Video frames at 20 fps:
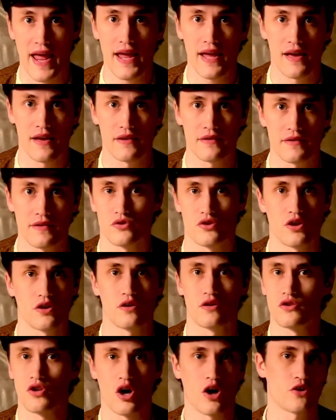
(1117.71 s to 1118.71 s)
and
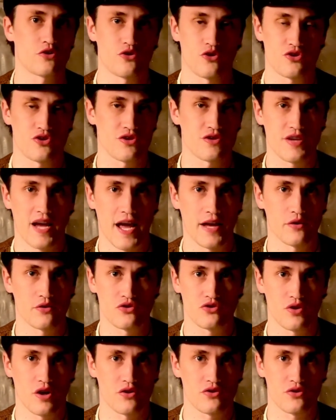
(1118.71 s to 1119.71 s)
the larger societal
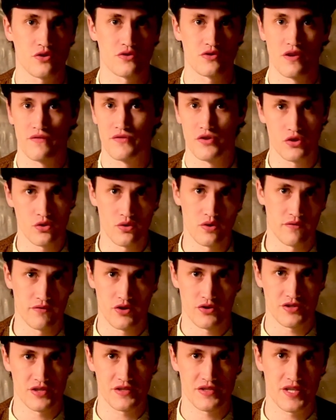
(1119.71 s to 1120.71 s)
structures of the
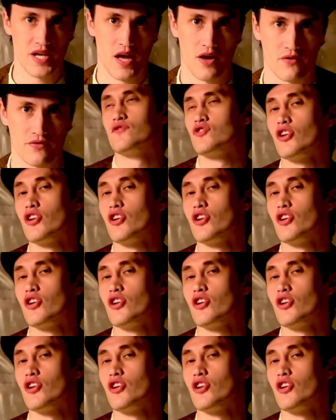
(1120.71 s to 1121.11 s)
universe itself.